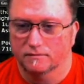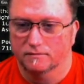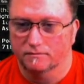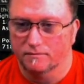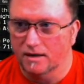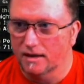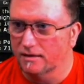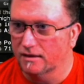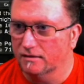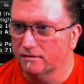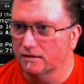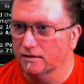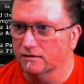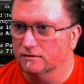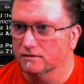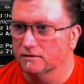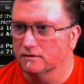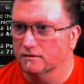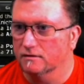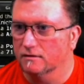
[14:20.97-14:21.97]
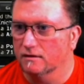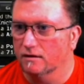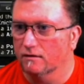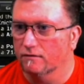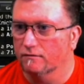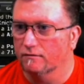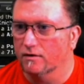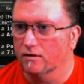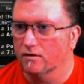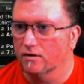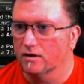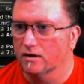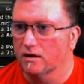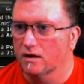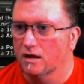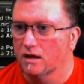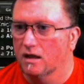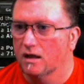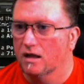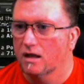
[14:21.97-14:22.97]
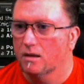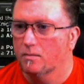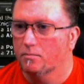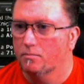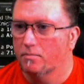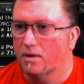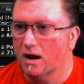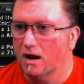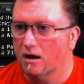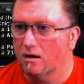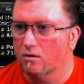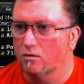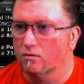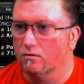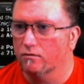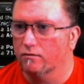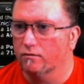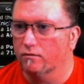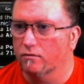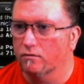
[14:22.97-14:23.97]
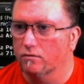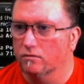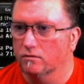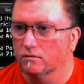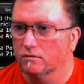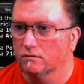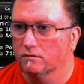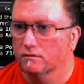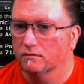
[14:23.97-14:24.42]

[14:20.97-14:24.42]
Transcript: Man, that thing's a very powerful